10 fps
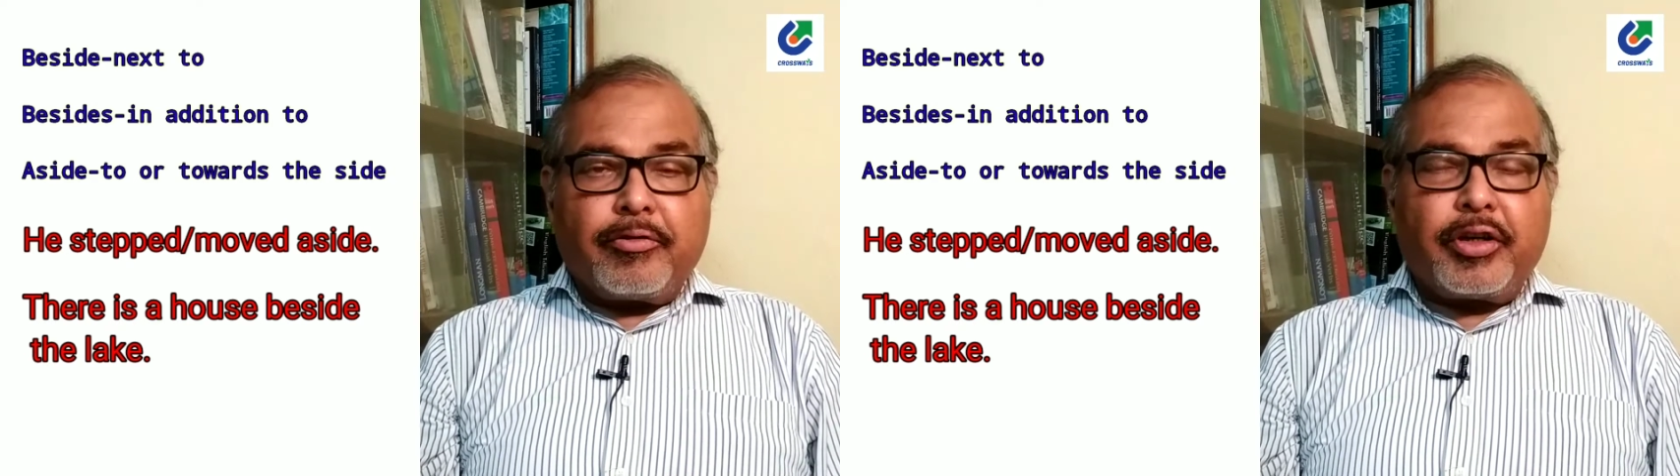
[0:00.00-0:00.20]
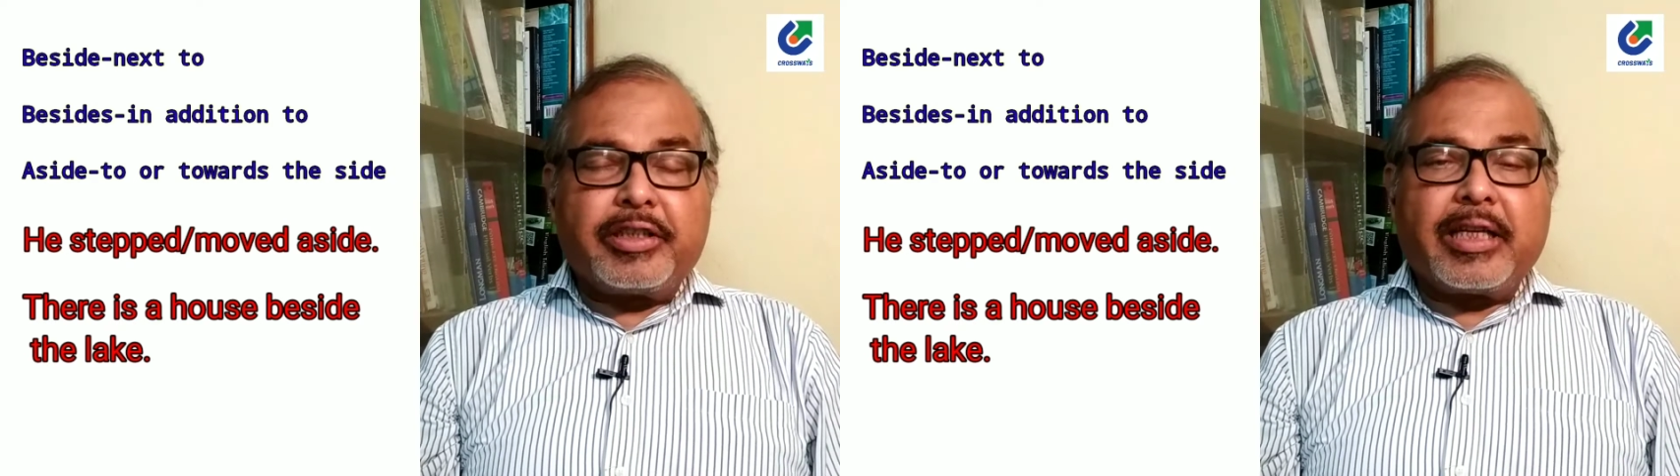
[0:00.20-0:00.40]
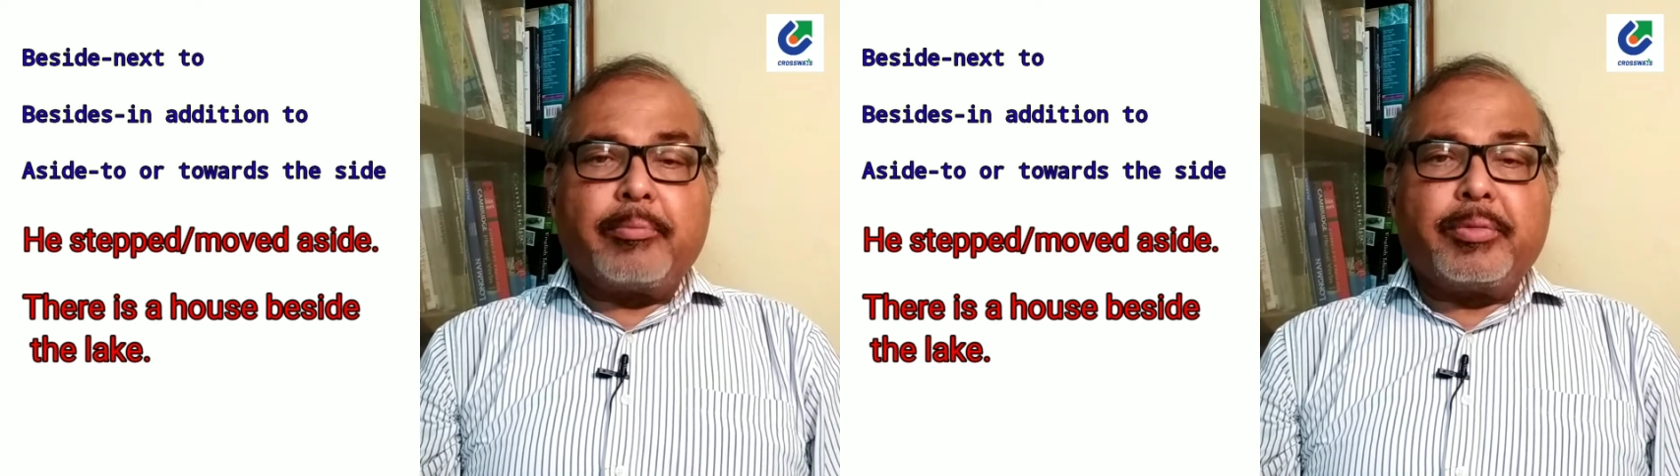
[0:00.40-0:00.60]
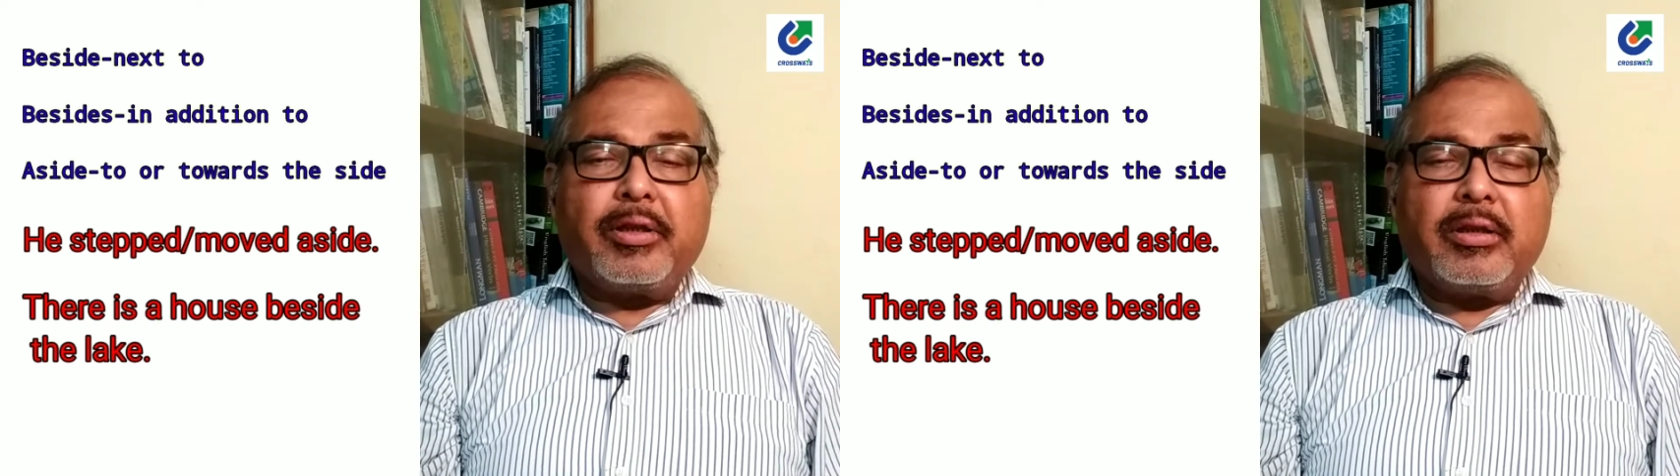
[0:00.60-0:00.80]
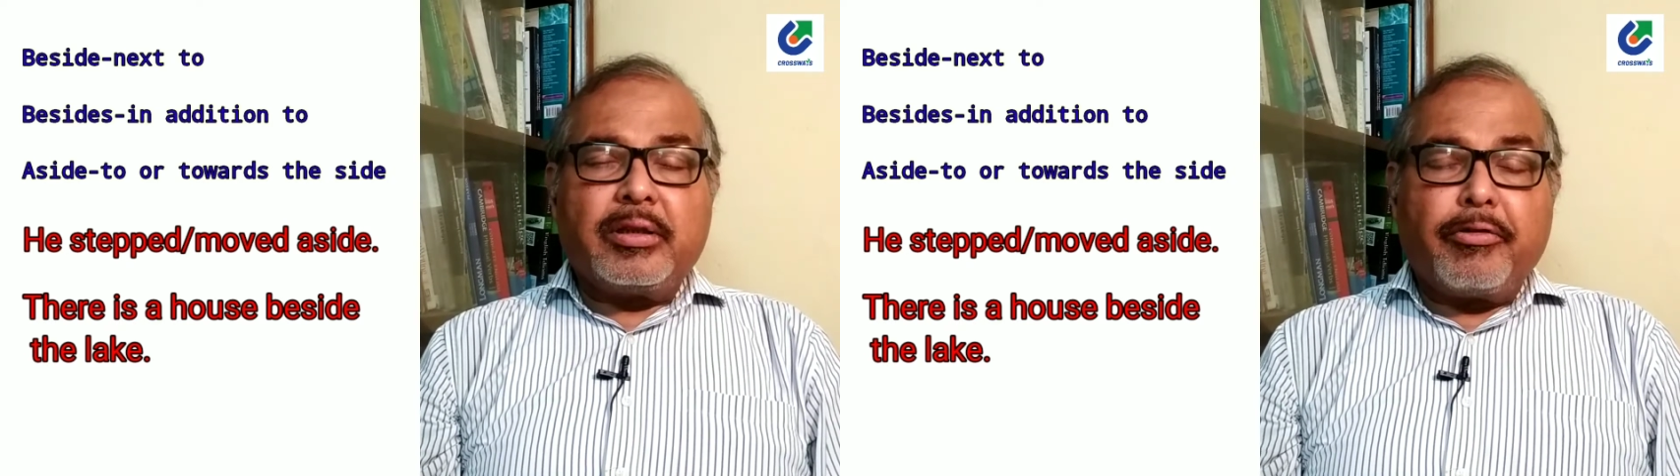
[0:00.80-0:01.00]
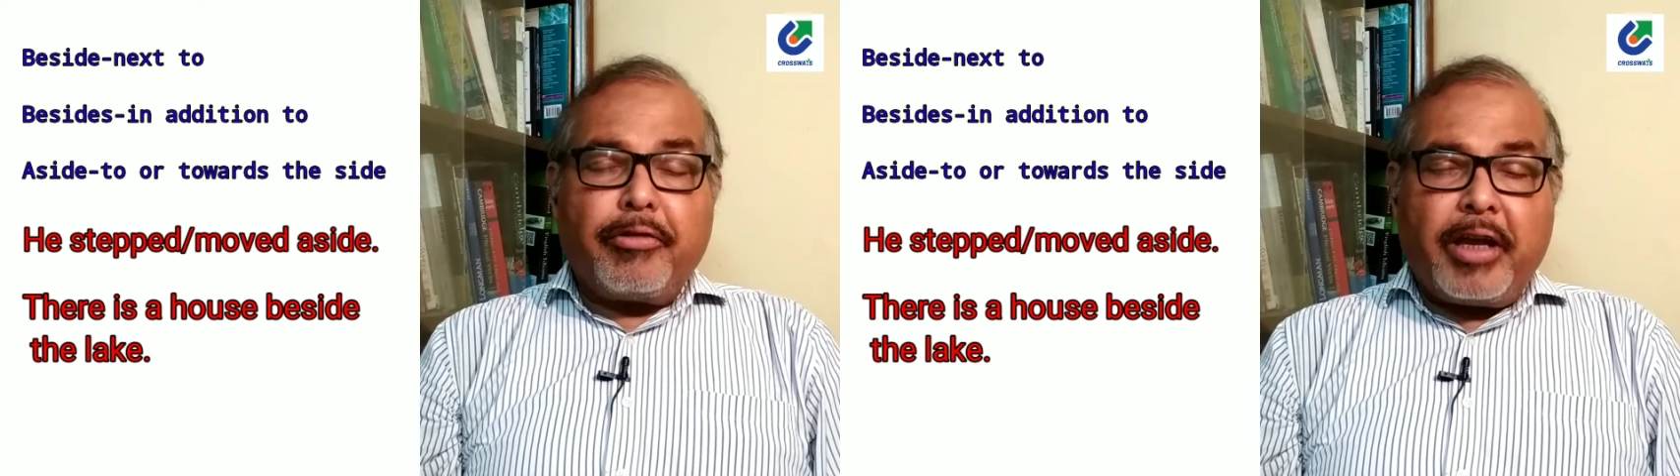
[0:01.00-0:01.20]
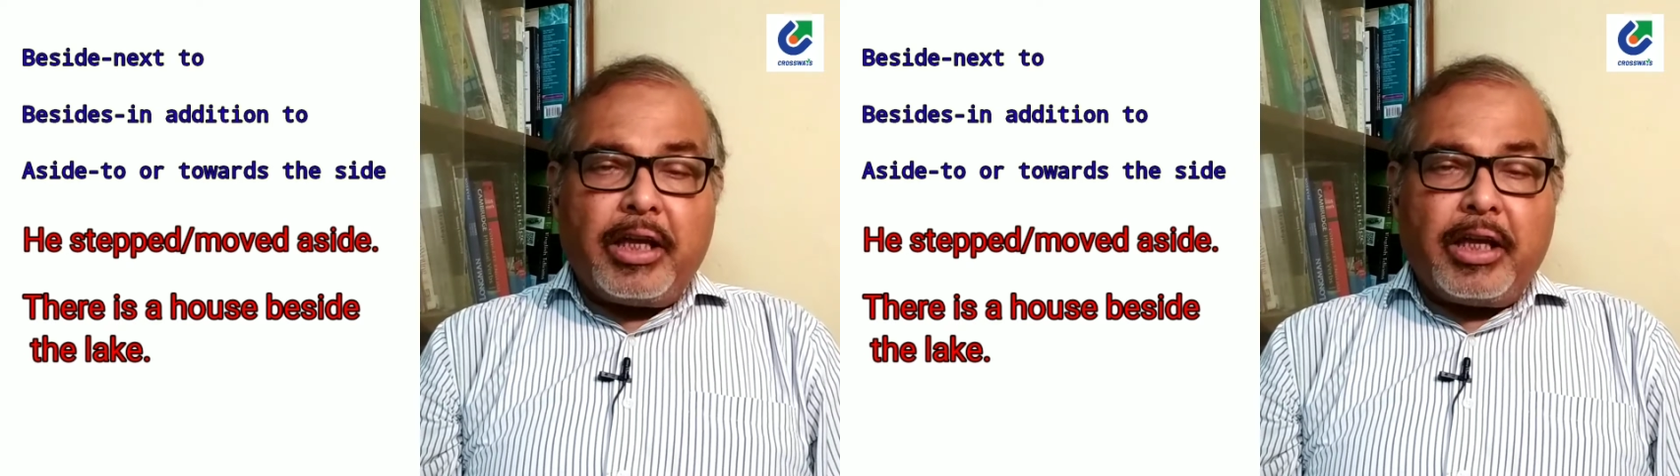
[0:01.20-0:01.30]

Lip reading: For example, the way